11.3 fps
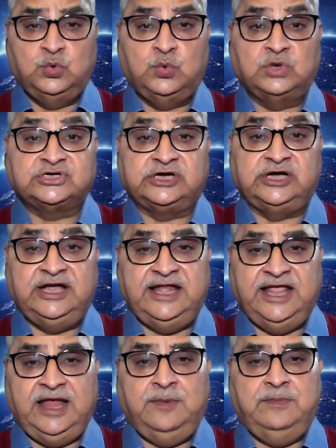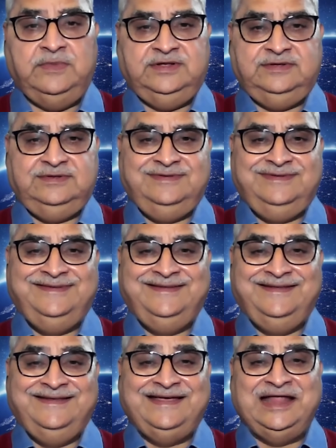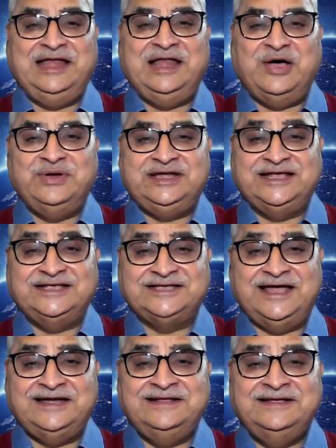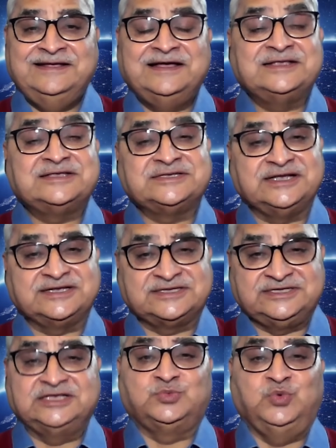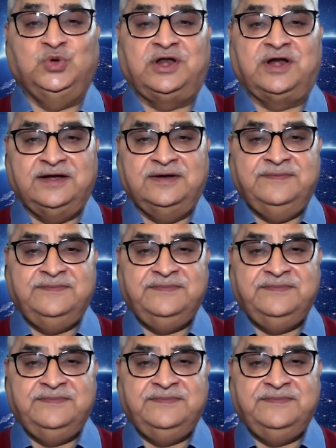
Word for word: II, was tamed. And now it has had a successful run.